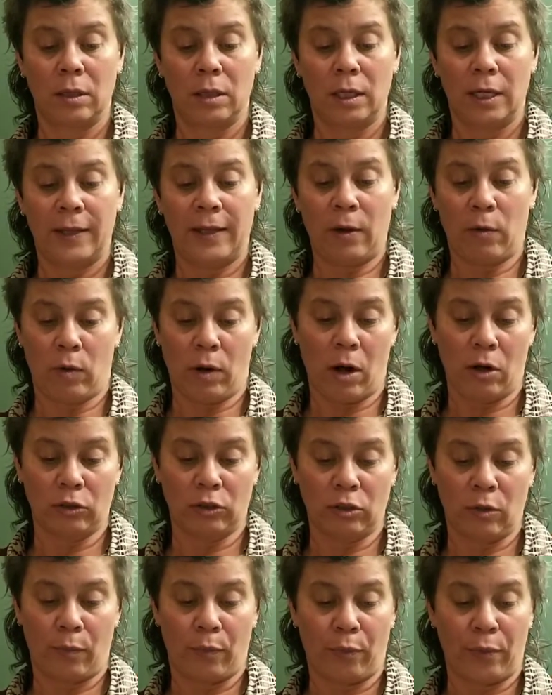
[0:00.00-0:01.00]
There were
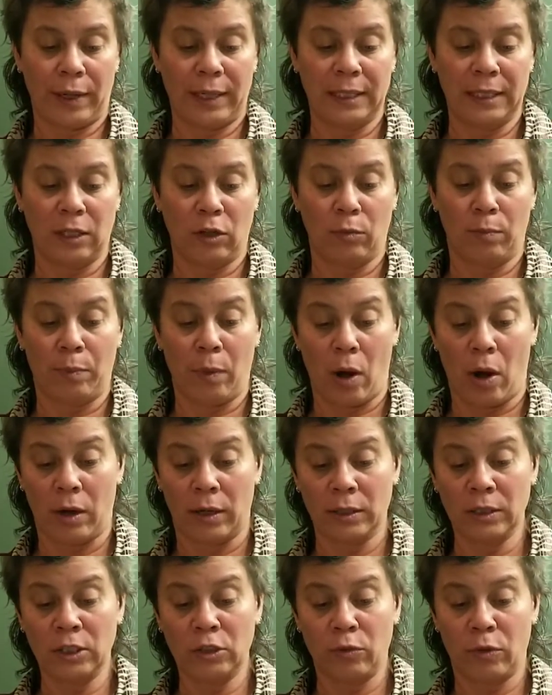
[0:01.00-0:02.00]
also pretty little
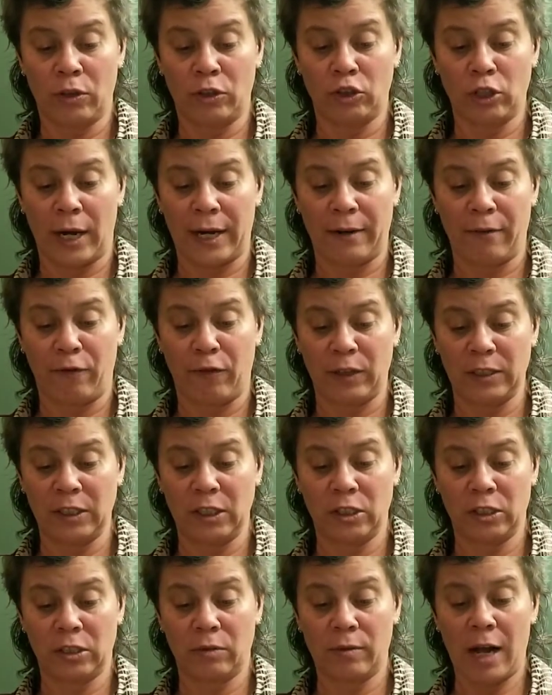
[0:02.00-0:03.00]
barns with china
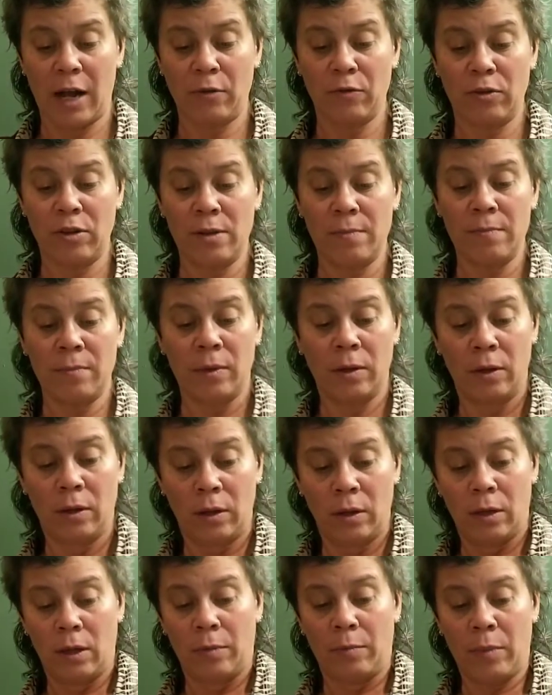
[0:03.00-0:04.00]
fences around them.
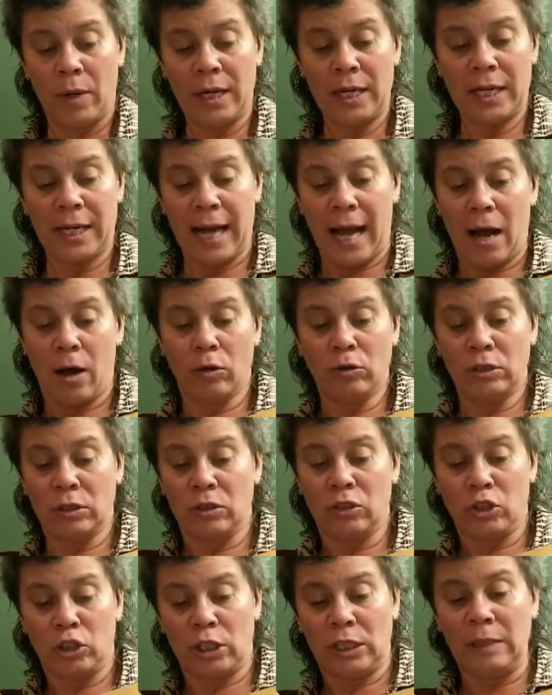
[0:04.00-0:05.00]
Many cows
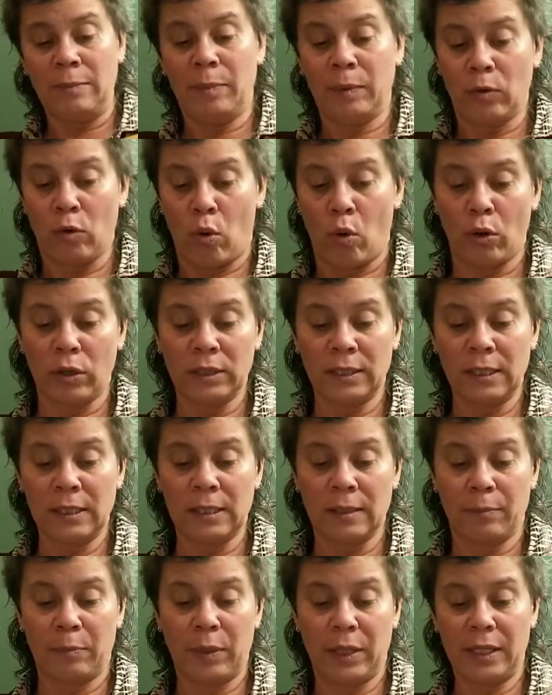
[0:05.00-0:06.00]
and sheep and horses
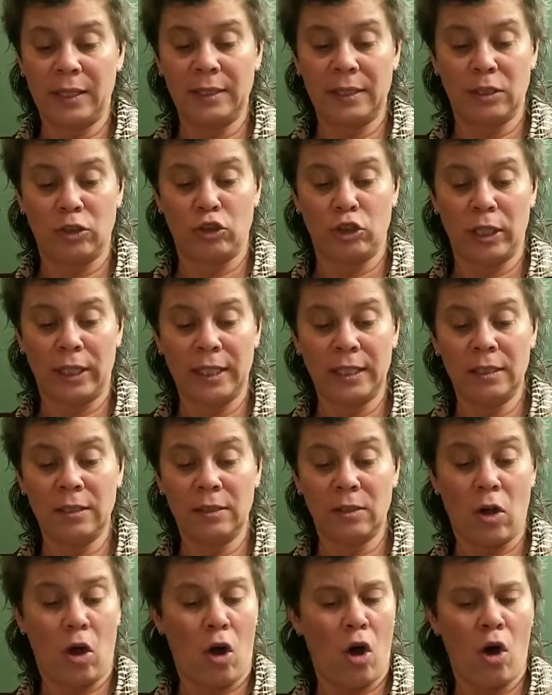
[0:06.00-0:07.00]
and pigs and
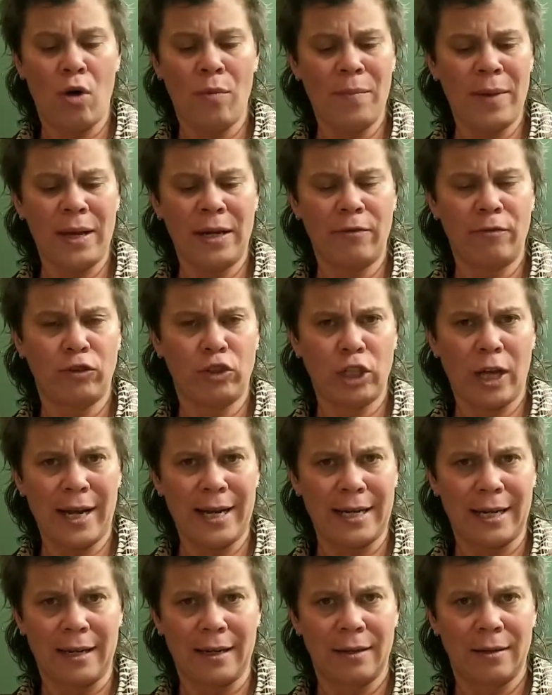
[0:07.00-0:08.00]
chickens, all made of
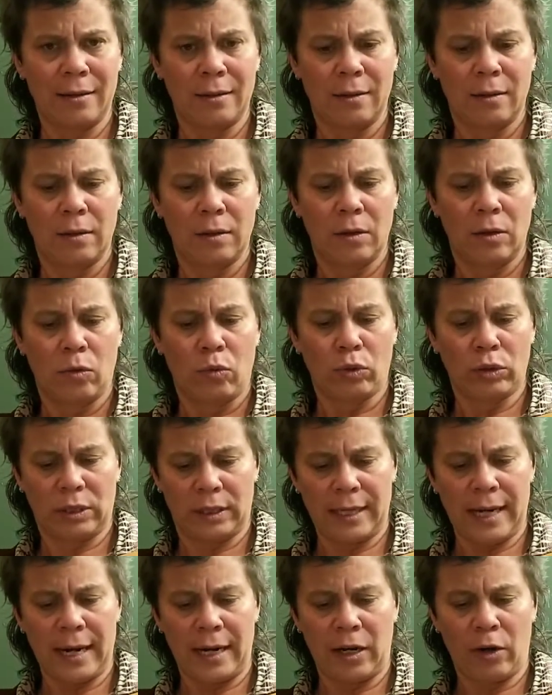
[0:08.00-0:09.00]
china, were
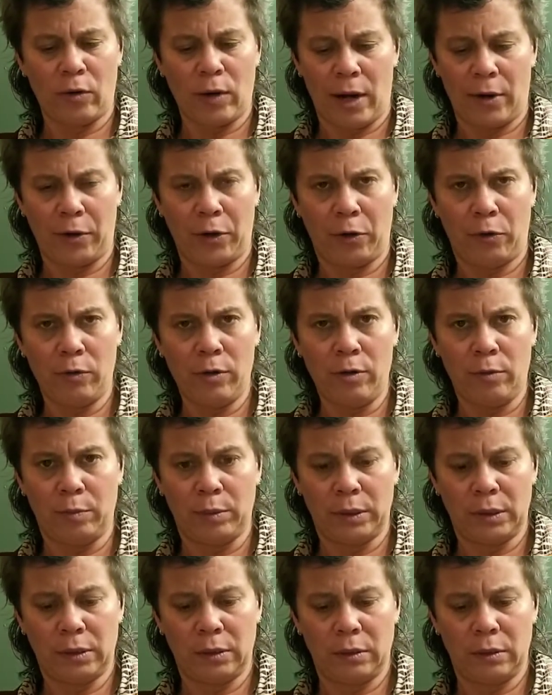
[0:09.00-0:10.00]
standing around in groups.